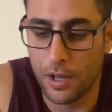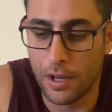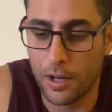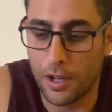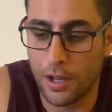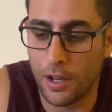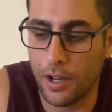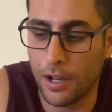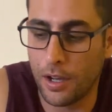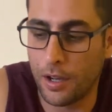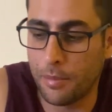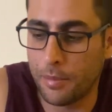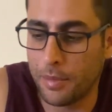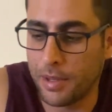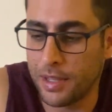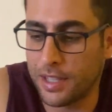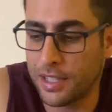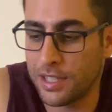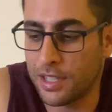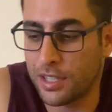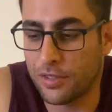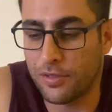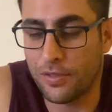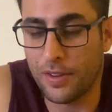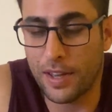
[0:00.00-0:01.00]
And
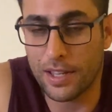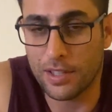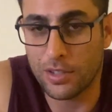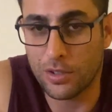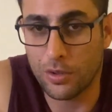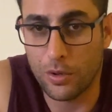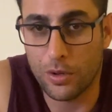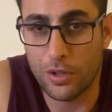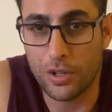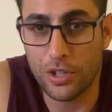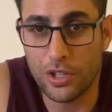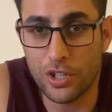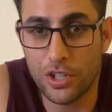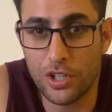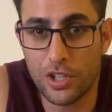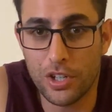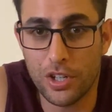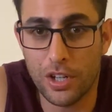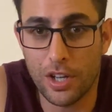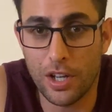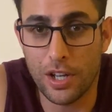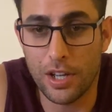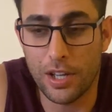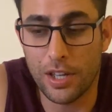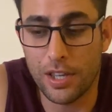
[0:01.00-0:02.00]
this is Fast Orange.
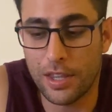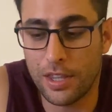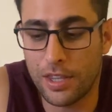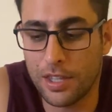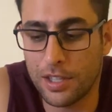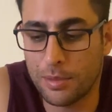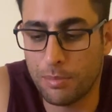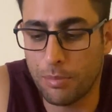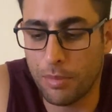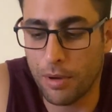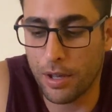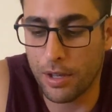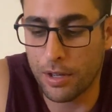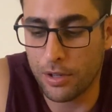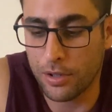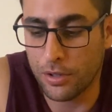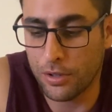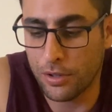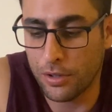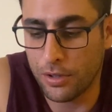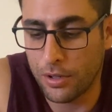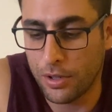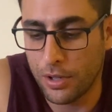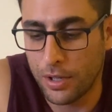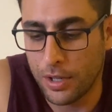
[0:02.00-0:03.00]
This
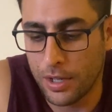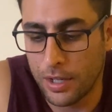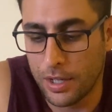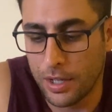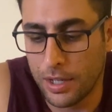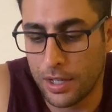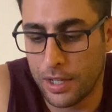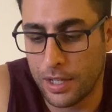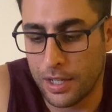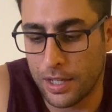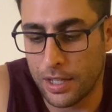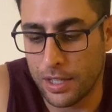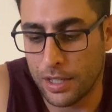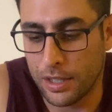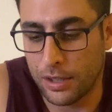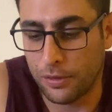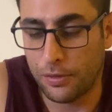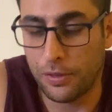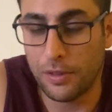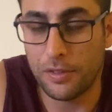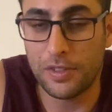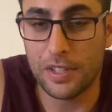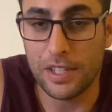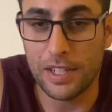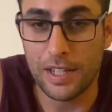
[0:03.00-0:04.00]
bottle is
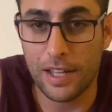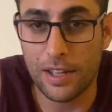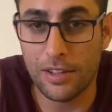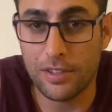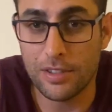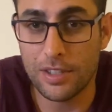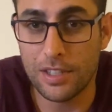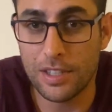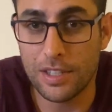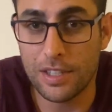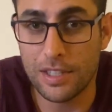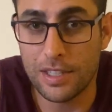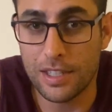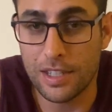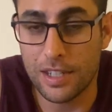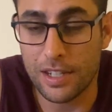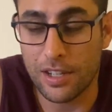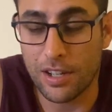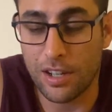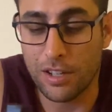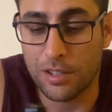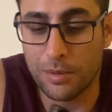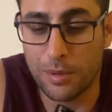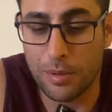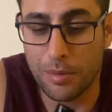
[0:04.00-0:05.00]
15 ounces and it
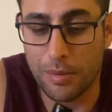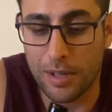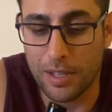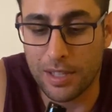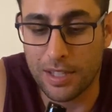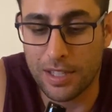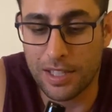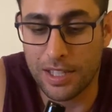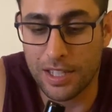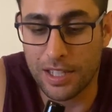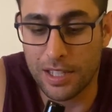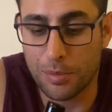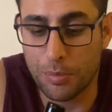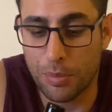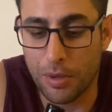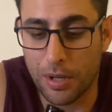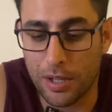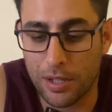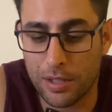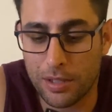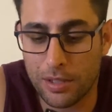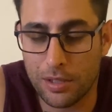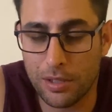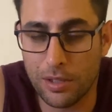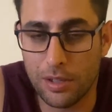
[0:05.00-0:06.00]
cost me about
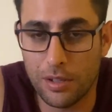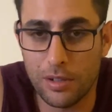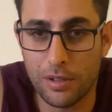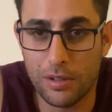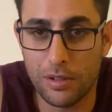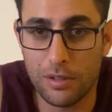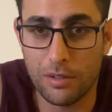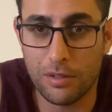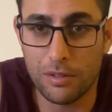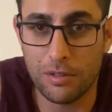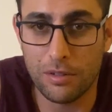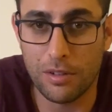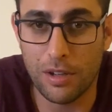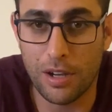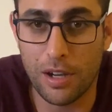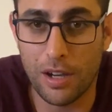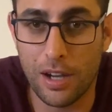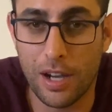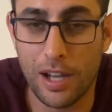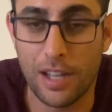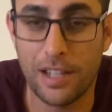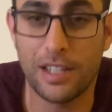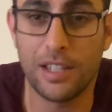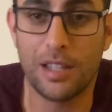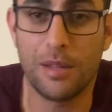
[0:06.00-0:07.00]
$6. So
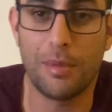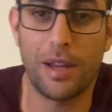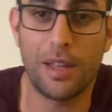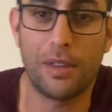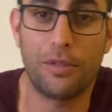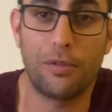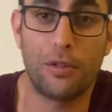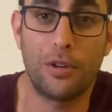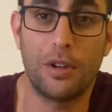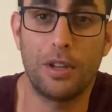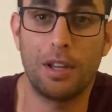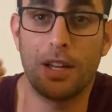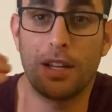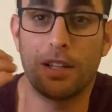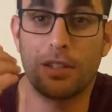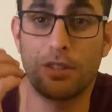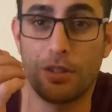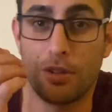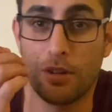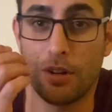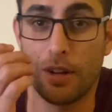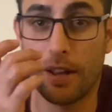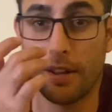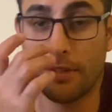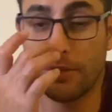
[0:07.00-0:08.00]
I did the math for you guys, so
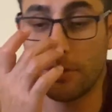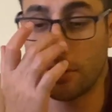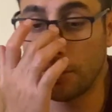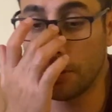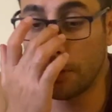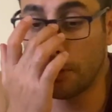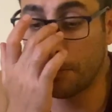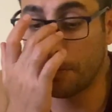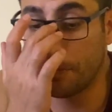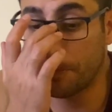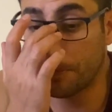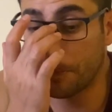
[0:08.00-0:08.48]
you don't have to.